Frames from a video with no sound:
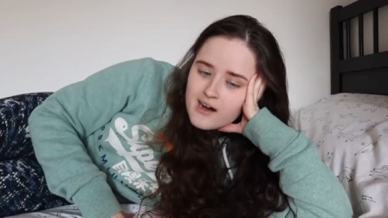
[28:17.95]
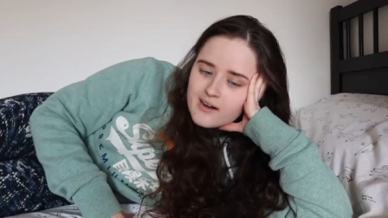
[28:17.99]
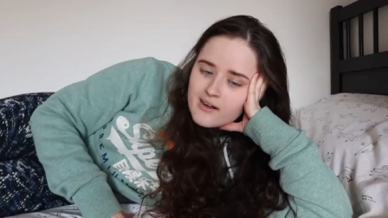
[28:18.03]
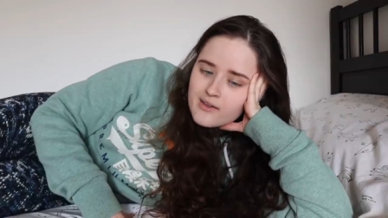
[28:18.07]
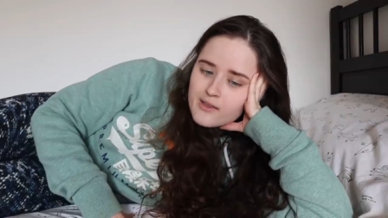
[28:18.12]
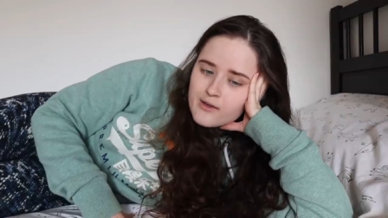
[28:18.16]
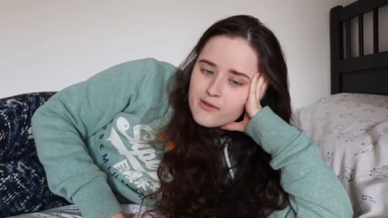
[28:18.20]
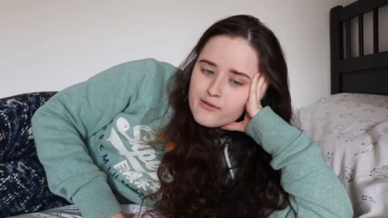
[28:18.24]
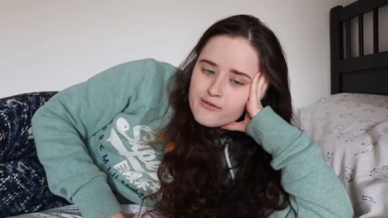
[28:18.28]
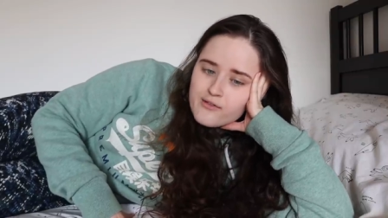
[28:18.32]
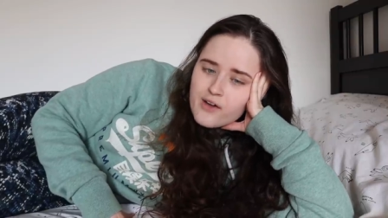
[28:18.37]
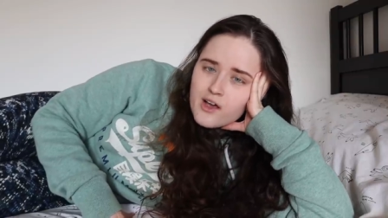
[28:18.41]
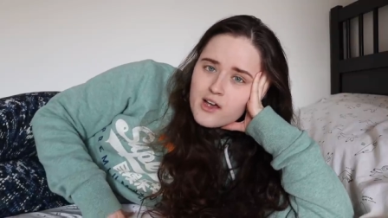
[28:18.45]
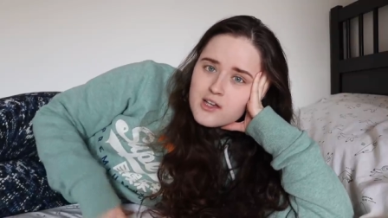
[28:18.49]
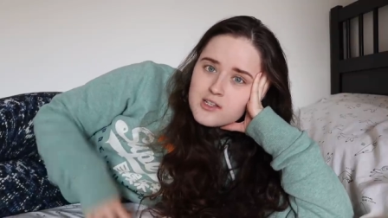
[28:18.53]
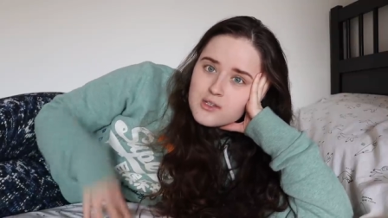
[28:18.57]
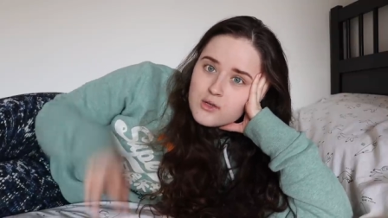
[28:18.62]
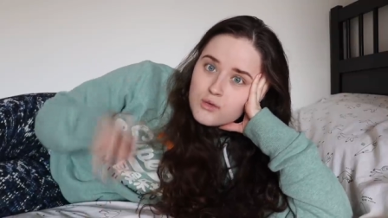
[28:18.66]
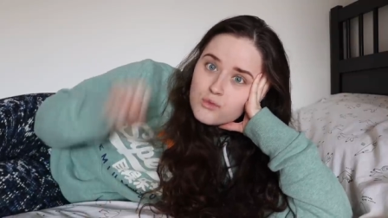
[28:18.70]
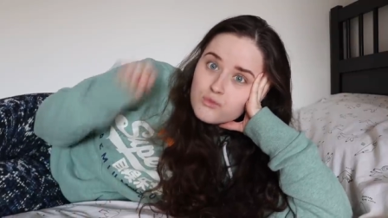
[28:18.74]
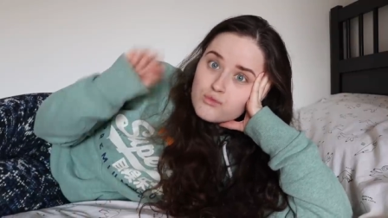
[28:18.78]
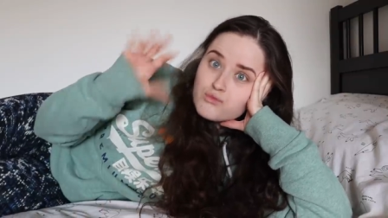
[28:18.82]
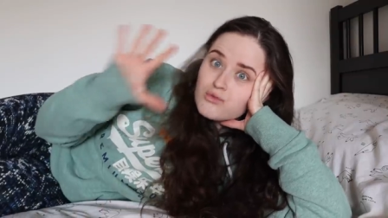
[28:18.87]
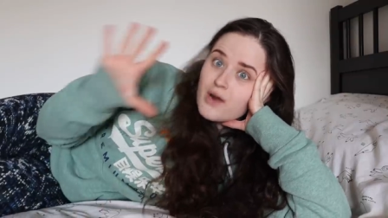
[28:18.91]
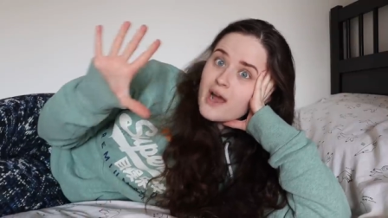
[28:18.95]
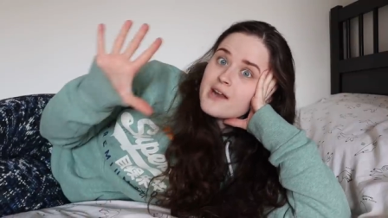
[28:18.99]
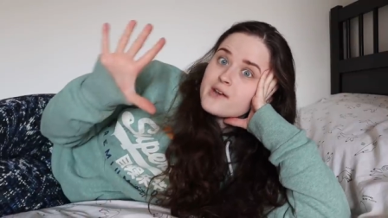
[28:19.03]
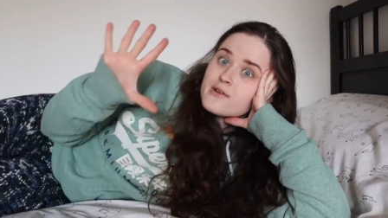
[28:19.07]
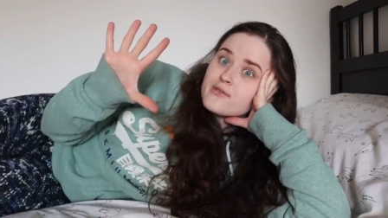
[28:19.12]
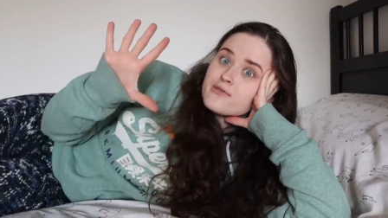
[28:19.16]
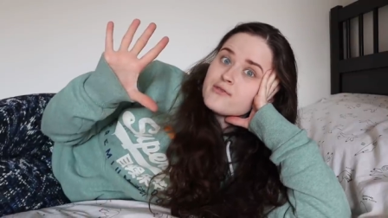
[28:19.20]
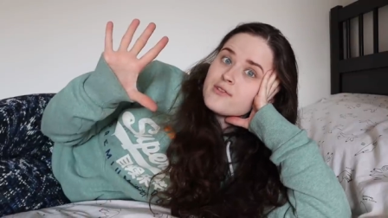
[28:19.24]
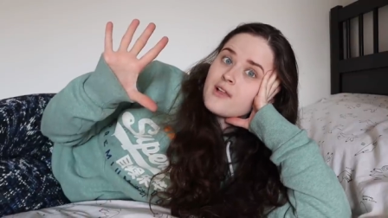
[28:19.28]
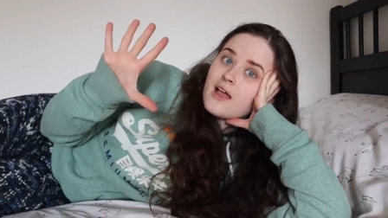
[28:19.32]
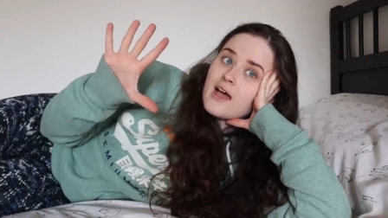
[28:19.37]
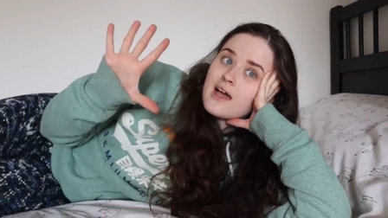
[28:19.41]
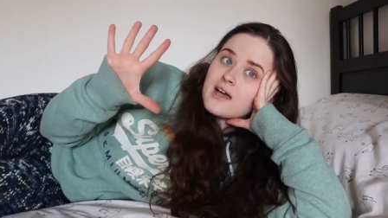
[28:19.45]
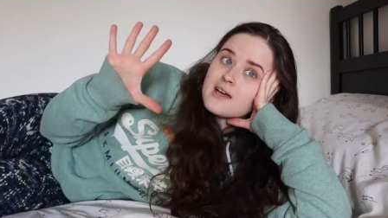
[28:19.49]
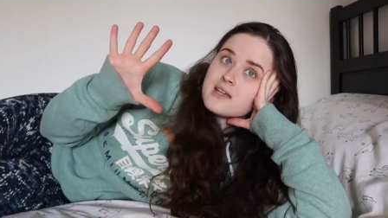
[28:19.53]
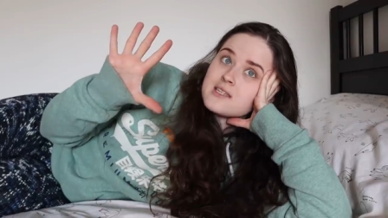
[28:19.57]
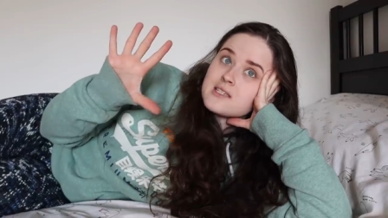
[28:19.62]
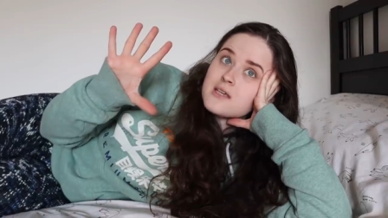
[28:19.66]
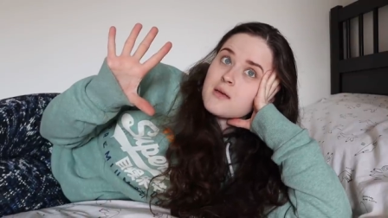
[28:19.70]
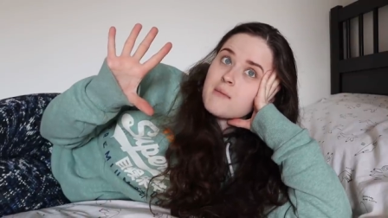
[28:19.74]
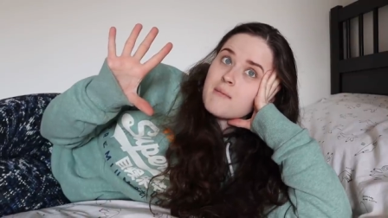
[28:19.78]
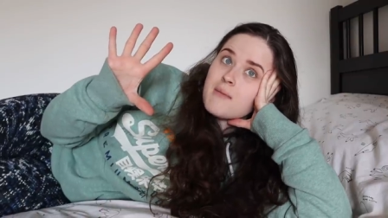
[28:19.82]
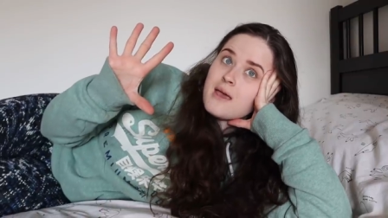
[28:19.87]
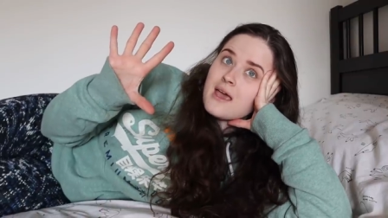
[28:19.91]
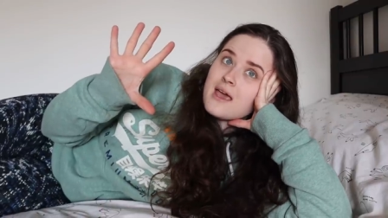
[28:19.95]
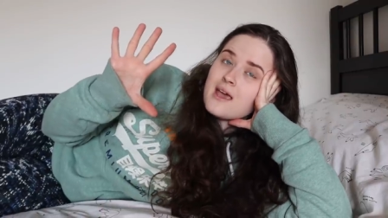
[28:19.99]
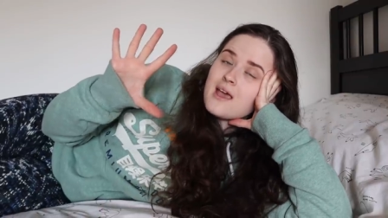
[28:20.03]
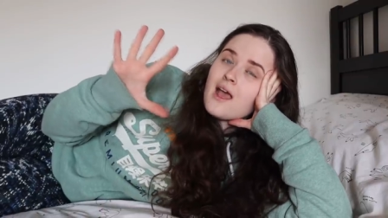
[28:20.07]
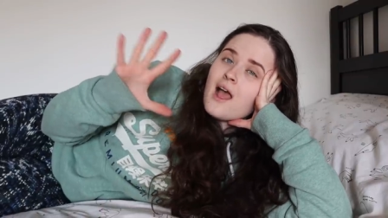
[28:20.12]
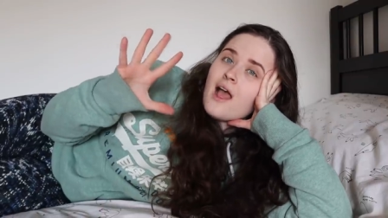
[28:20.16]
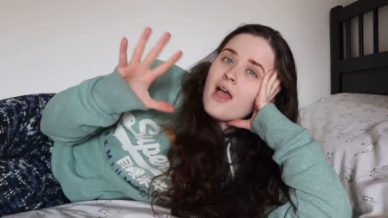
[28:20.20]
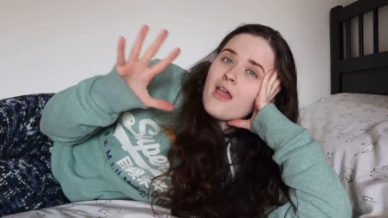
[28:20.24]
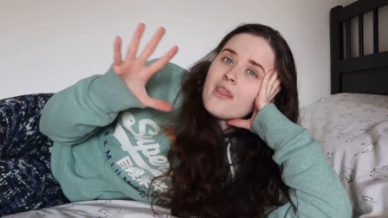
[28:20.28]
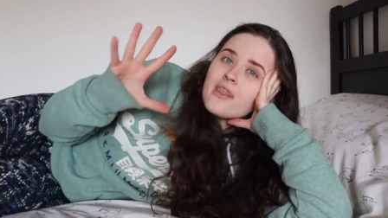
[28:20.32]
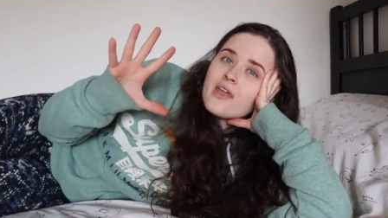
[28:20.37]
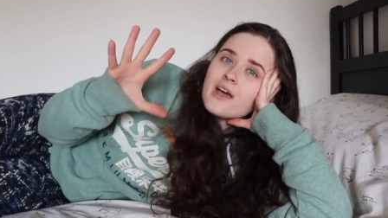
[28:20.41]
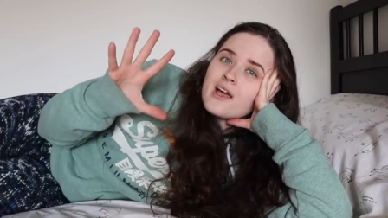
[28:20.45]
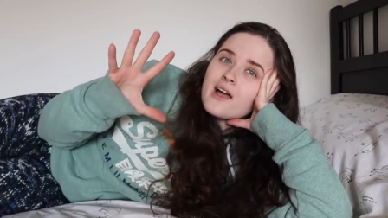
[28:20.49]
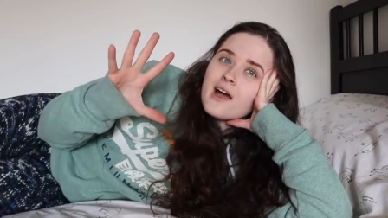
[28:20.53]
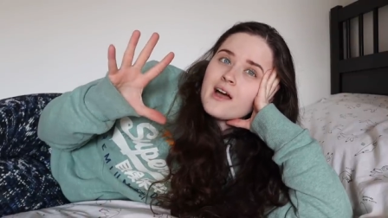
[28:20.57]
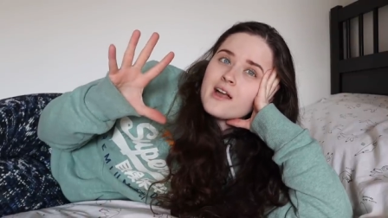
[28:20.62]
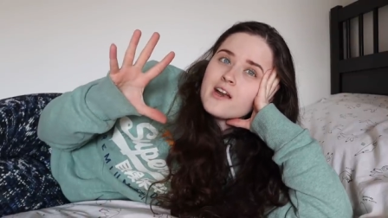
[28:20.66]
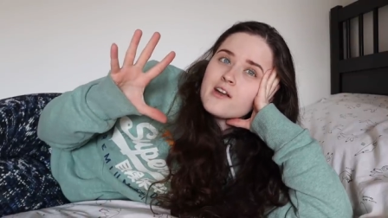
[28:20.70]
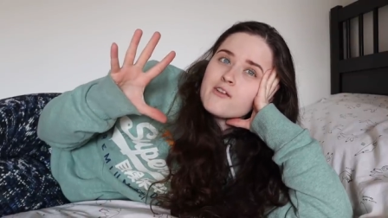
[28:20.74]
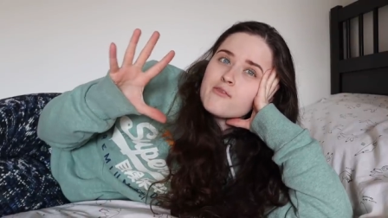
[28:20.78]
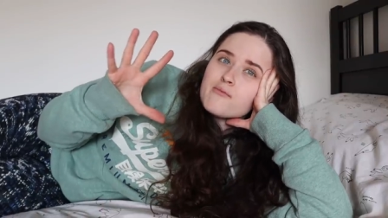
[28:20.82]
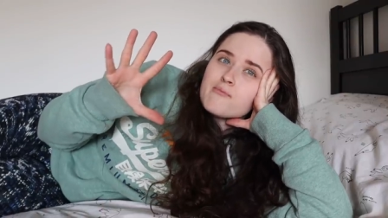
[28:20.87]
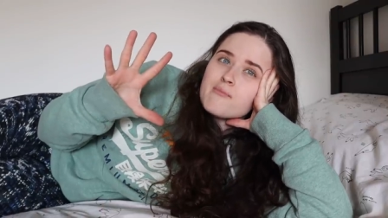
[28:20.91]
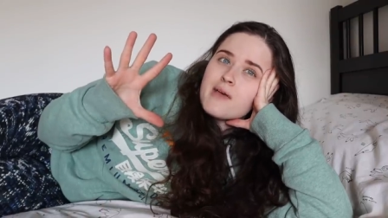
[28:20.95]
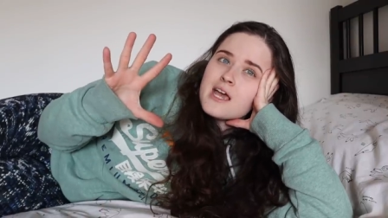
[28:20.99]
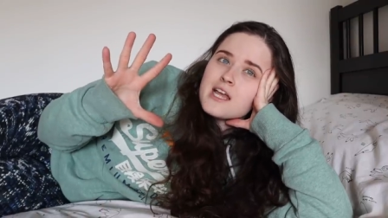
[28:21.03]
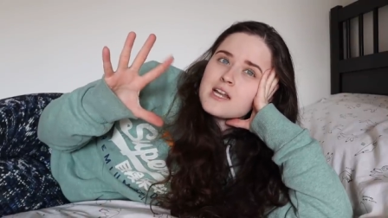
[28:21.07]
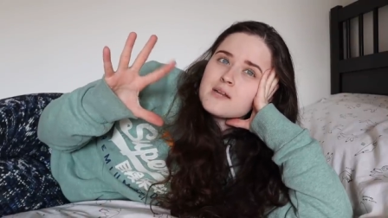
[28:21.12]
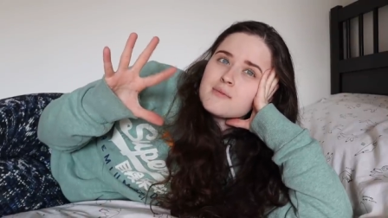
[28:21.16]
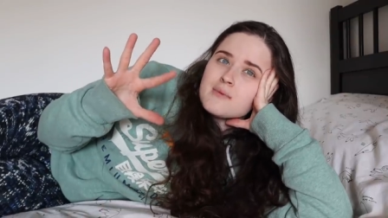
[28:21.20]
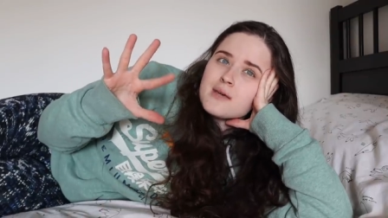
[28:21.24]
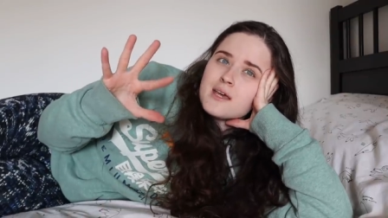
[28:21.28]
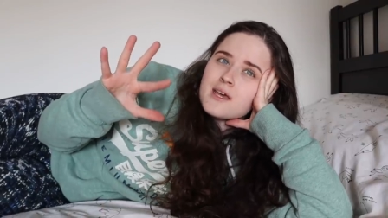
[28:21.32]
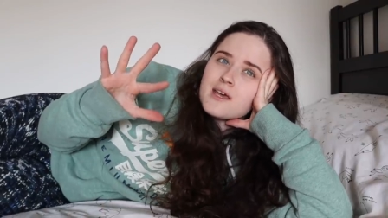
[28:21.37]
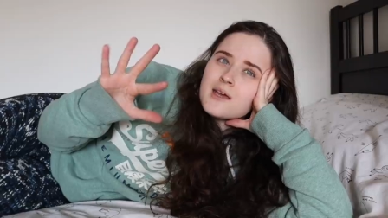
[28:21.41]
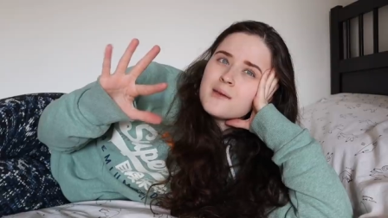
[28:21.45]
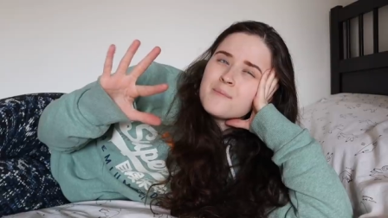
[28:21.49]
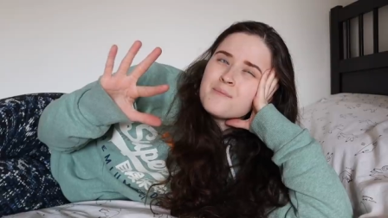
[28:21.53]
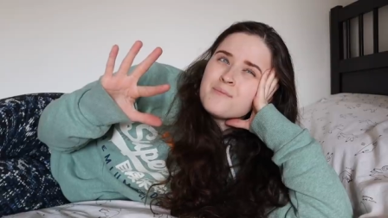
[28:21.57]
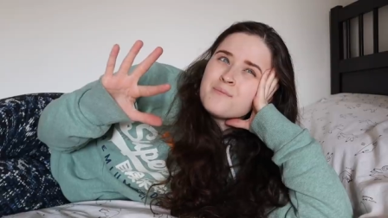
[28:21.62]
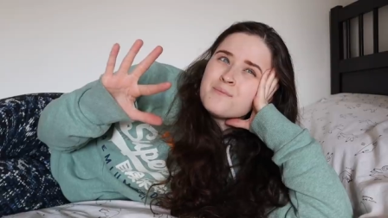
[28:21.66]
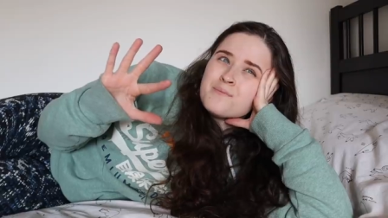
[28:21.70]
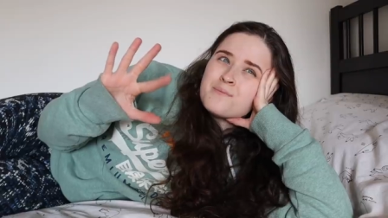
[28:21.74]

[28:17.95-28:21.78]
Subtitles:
Now, the first red flag to me that kind of made me,